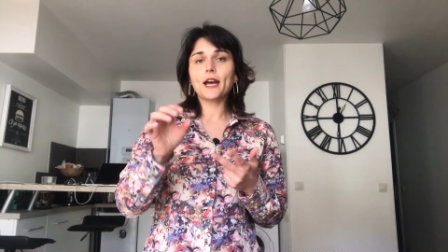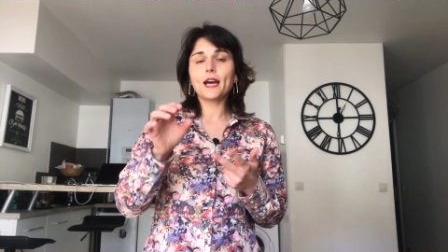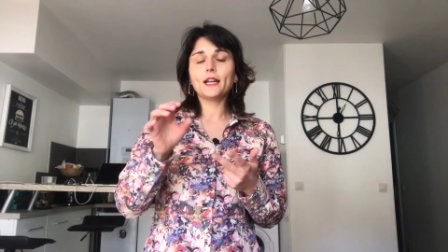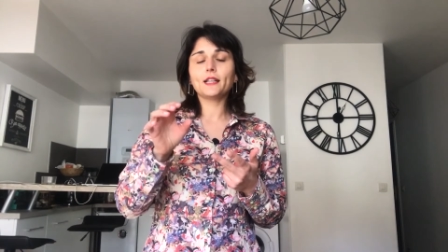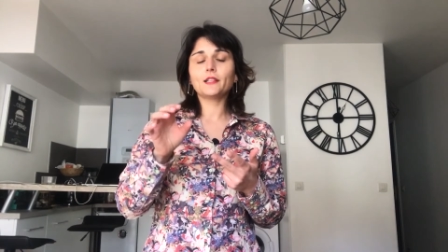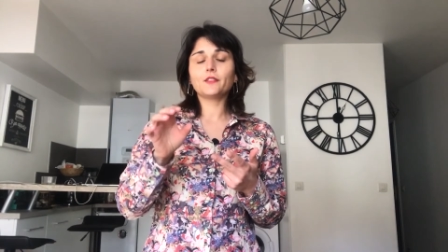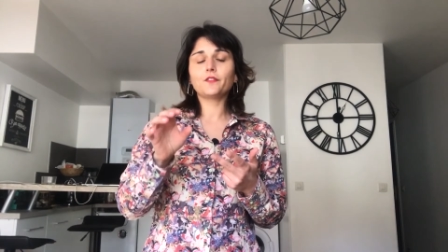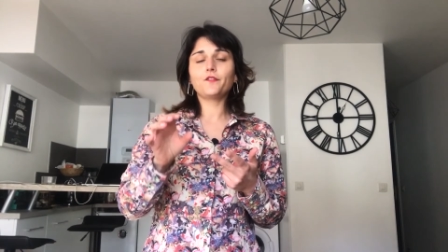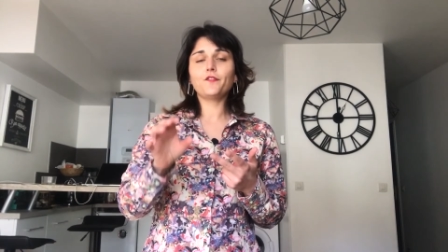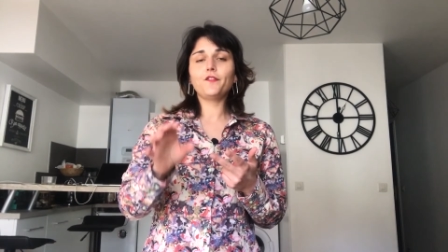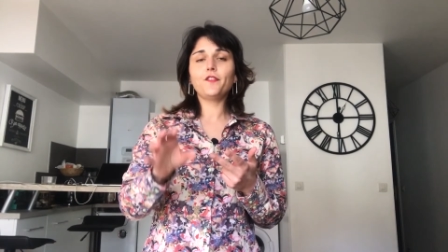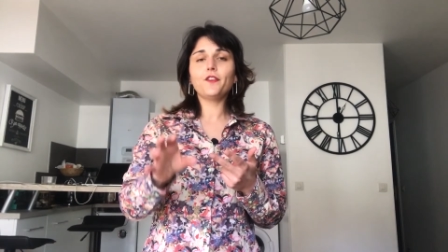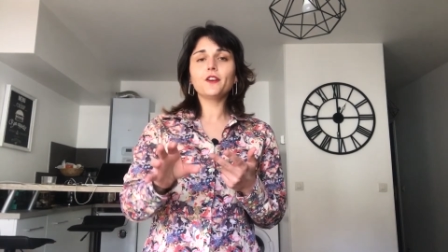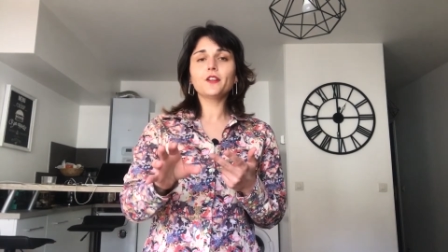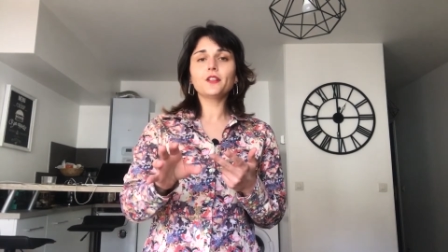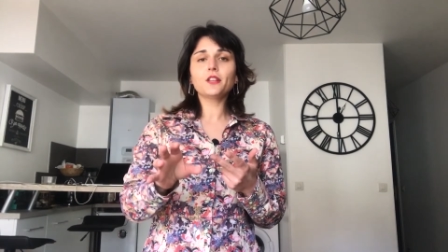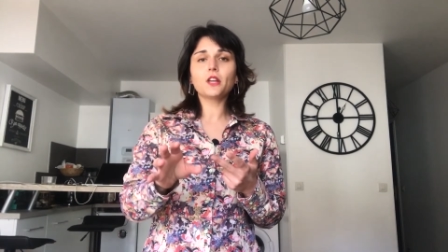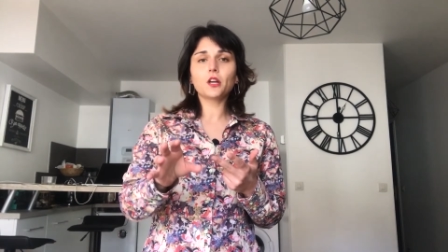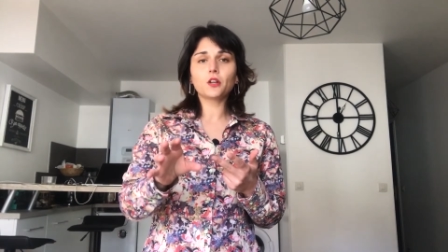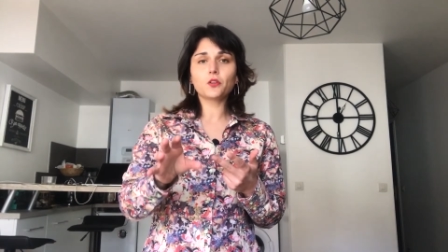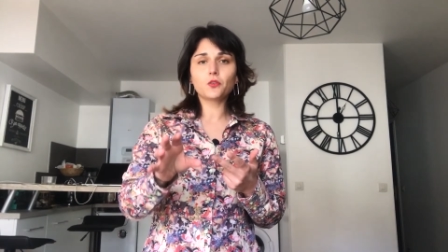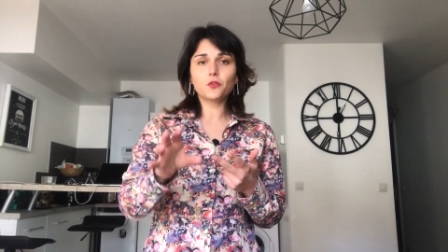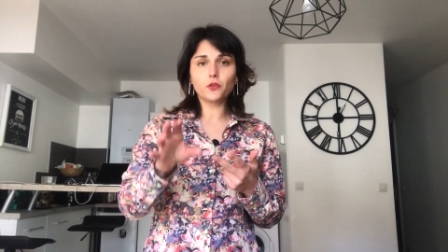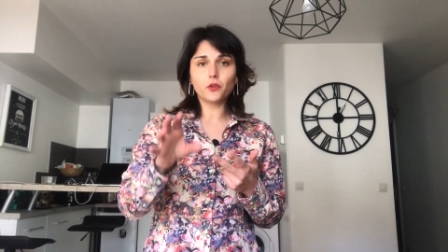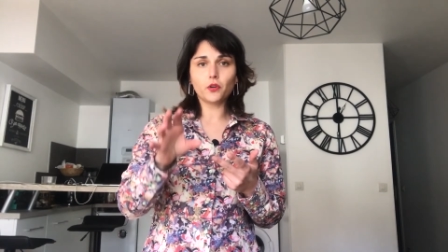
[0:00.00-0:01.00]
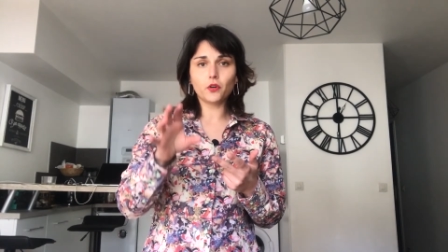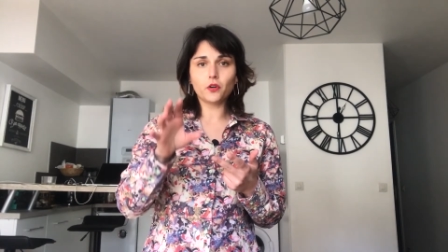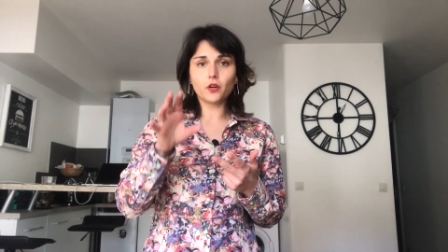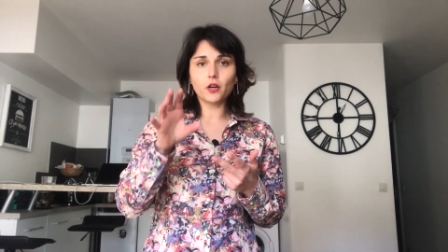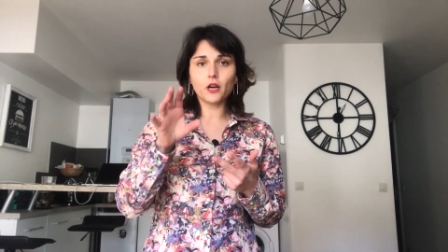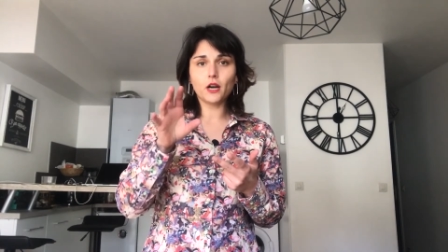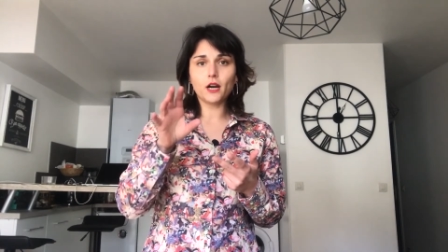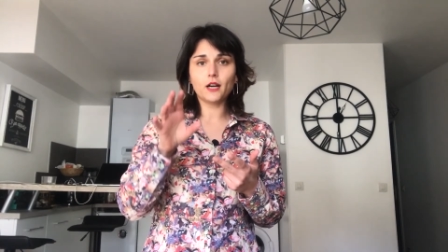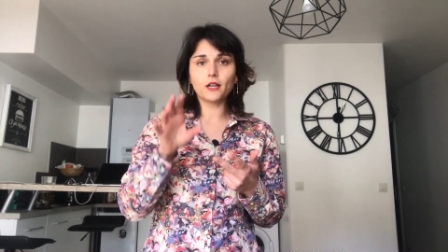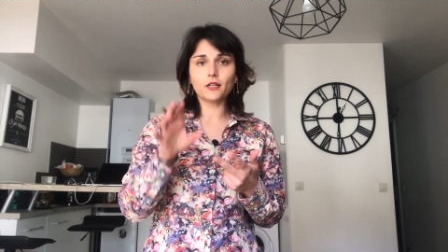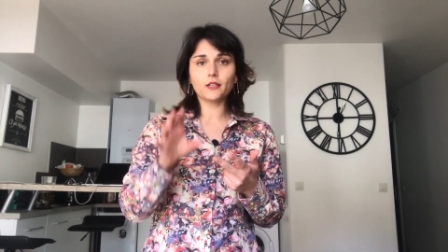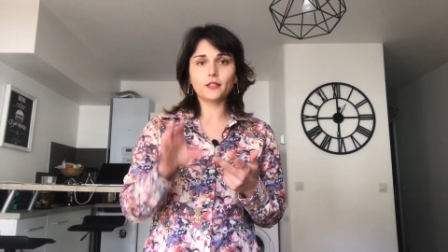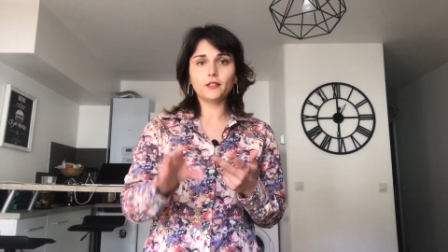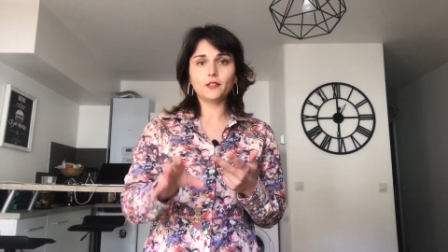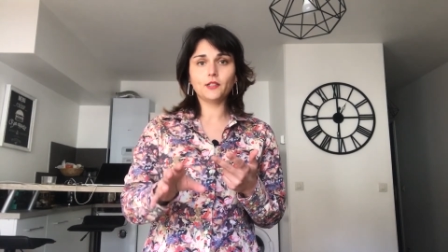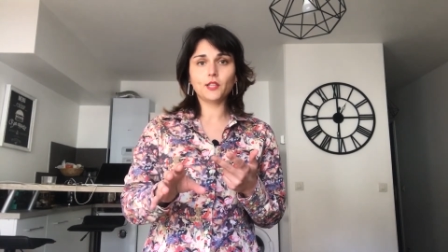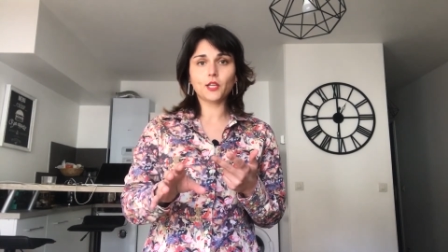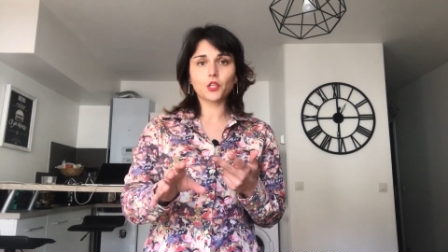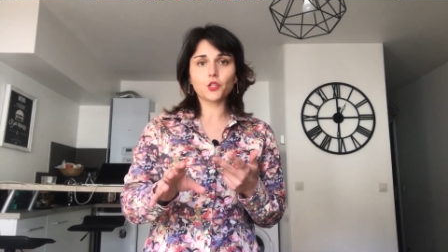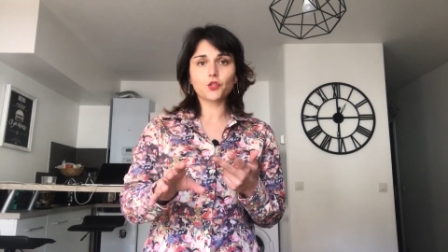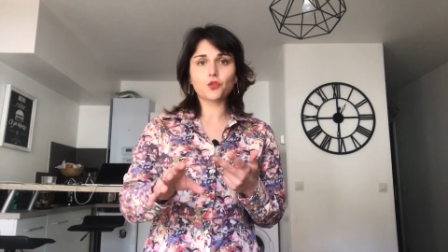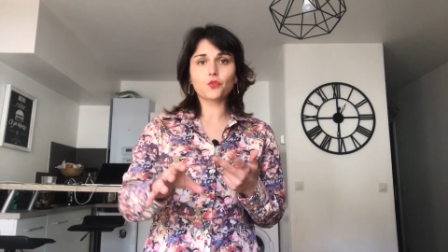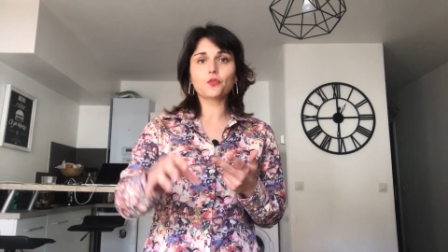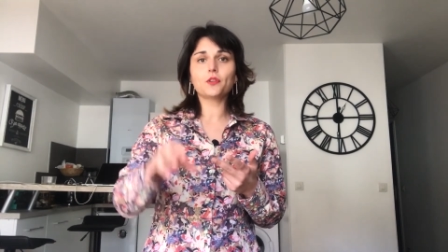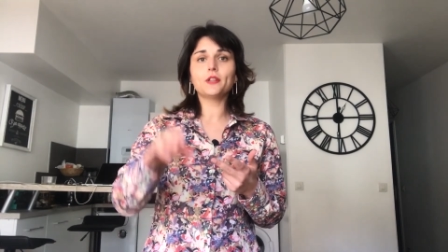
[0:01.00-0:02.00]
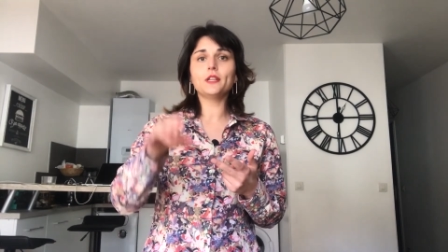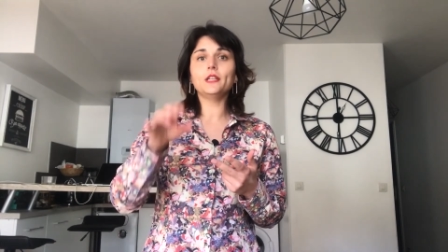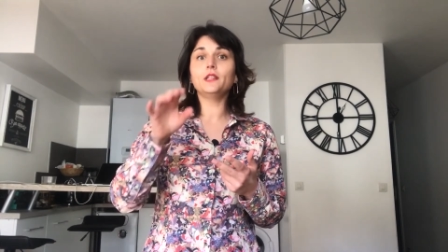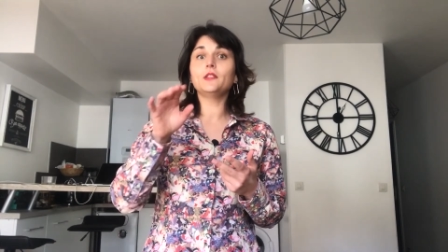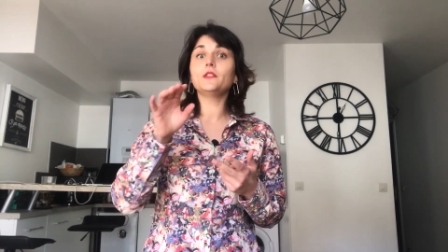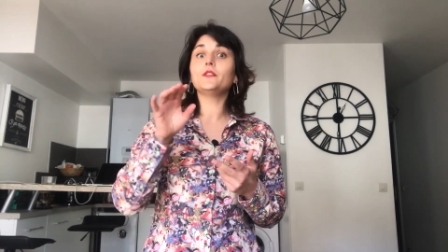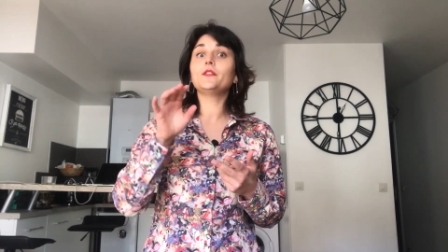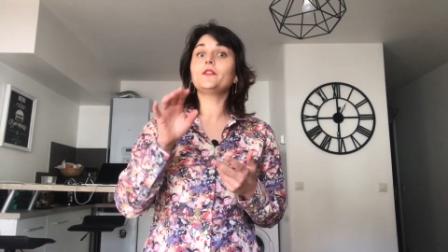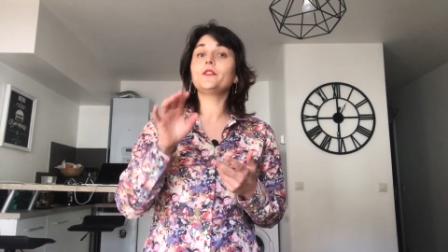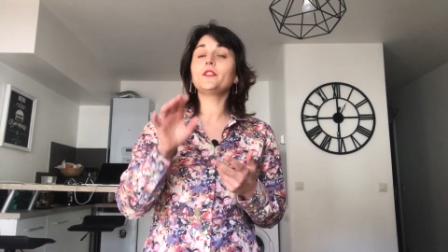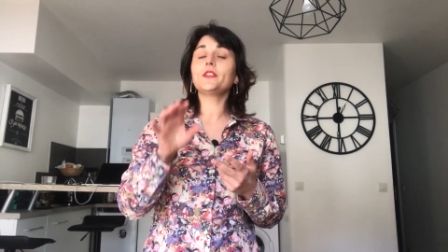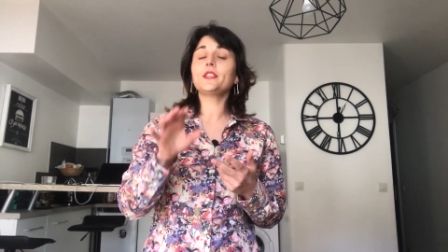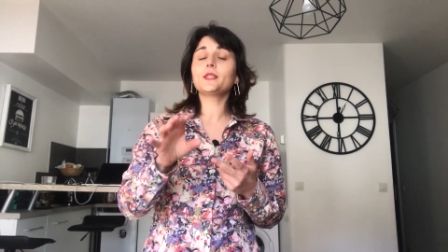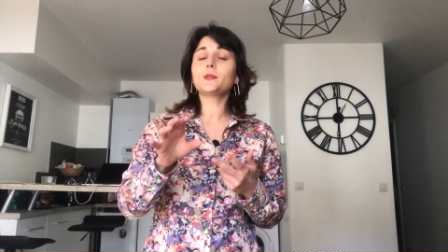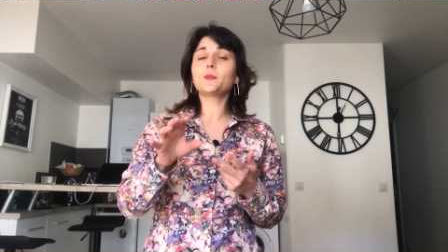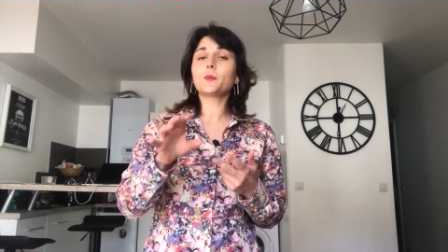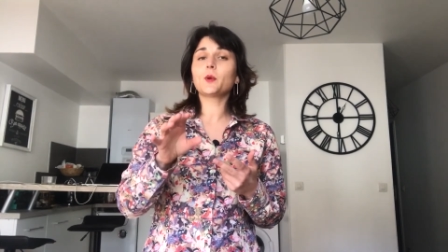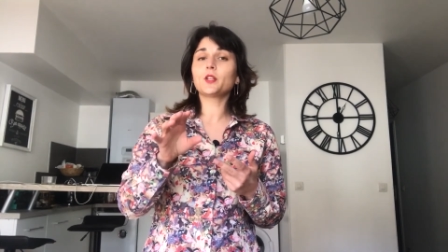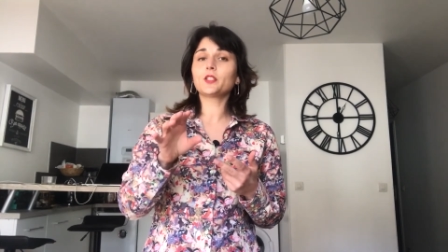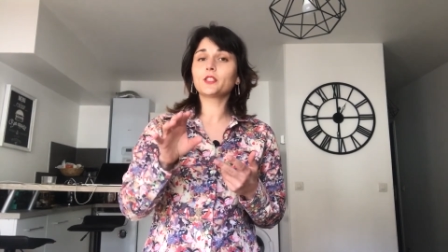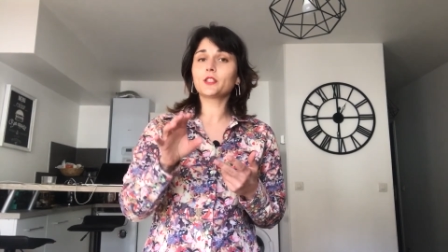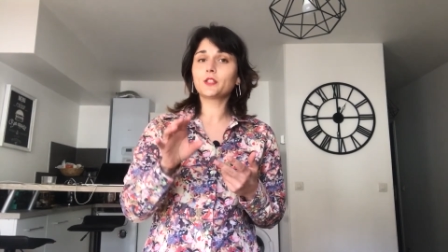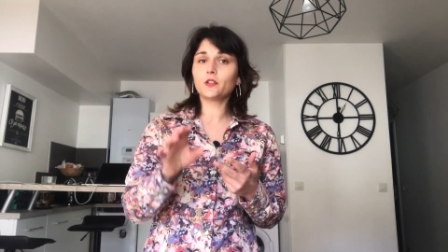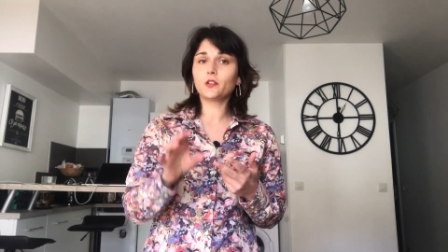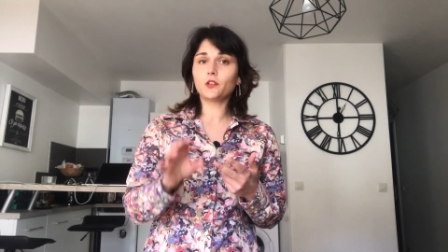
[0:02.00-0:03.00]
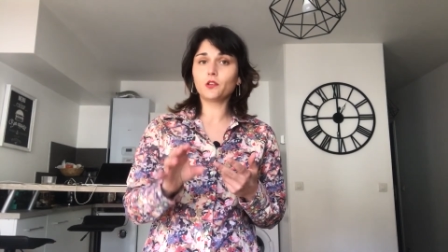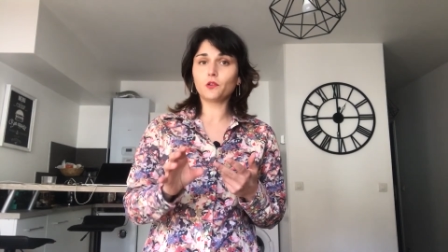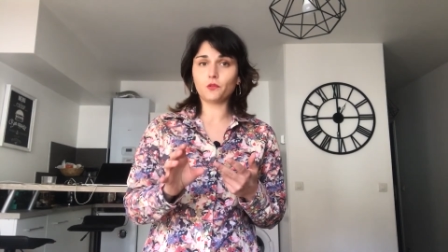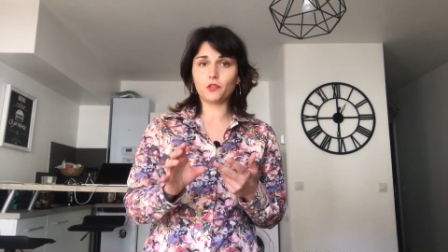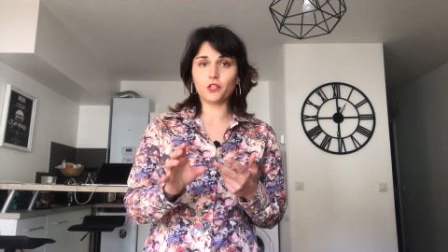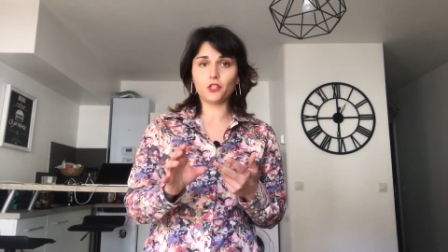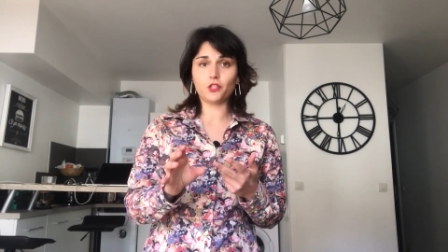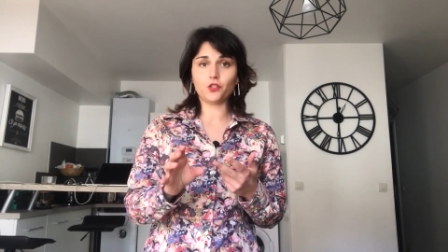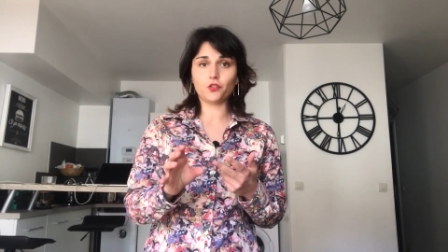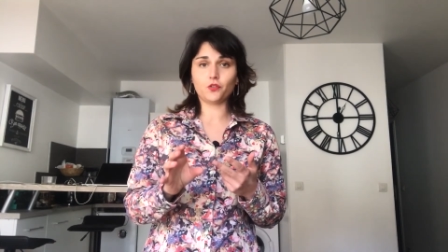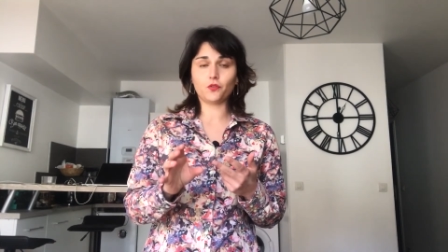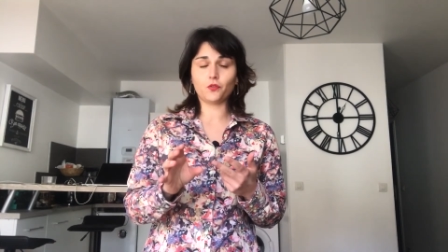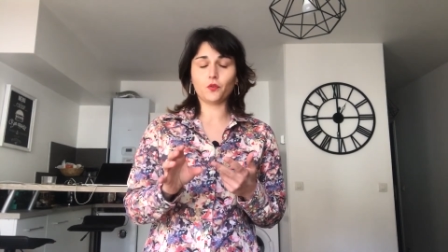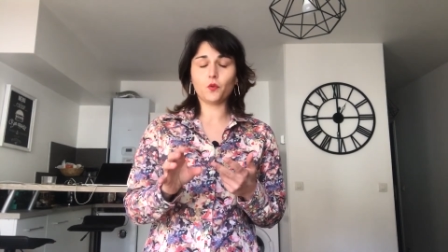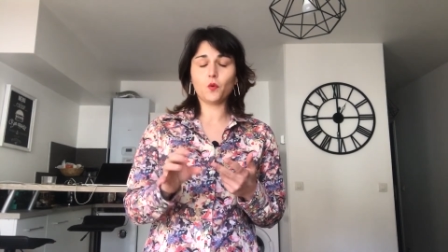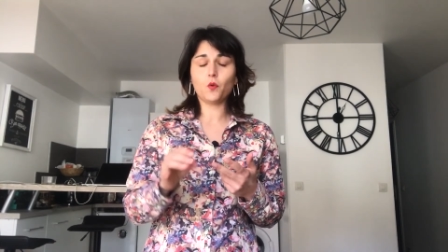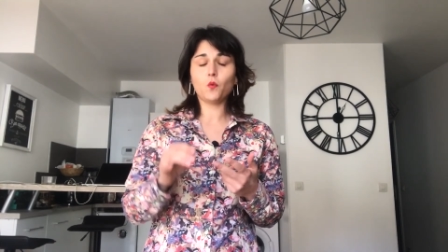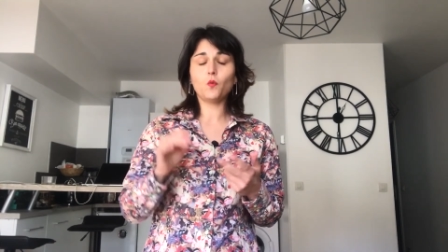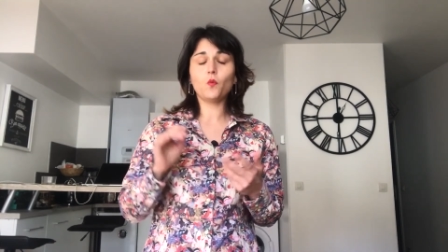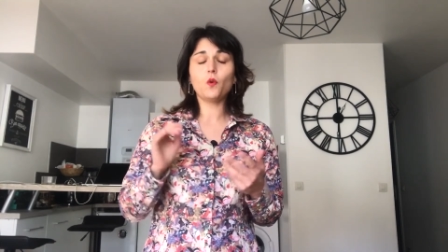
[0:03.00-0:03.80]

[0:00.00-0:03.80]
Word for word: at vernacular architecture in this particular region.